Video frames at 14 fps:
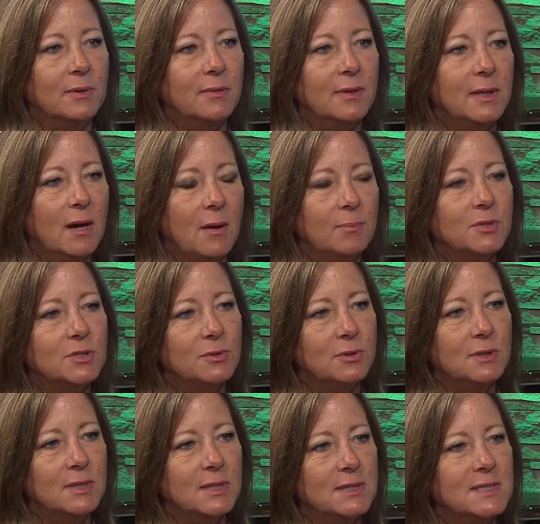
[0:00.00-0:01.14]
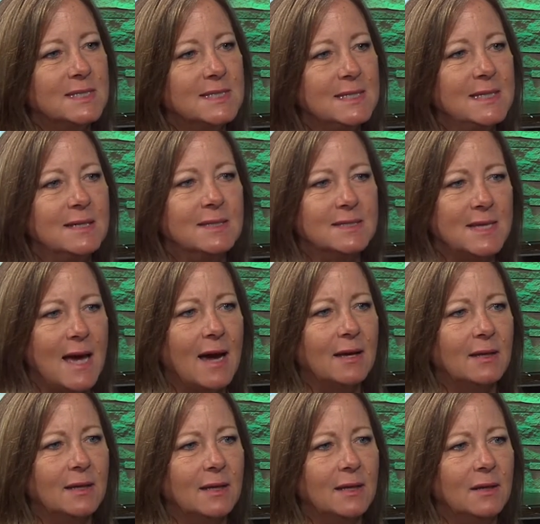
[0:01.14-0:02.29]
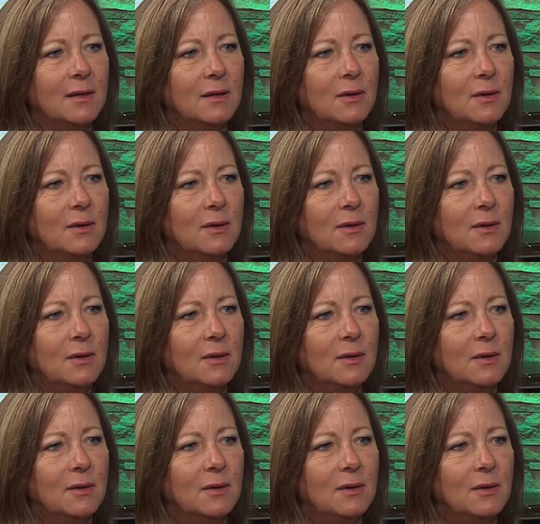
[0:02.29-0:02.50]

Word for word: the opportunity to see exactly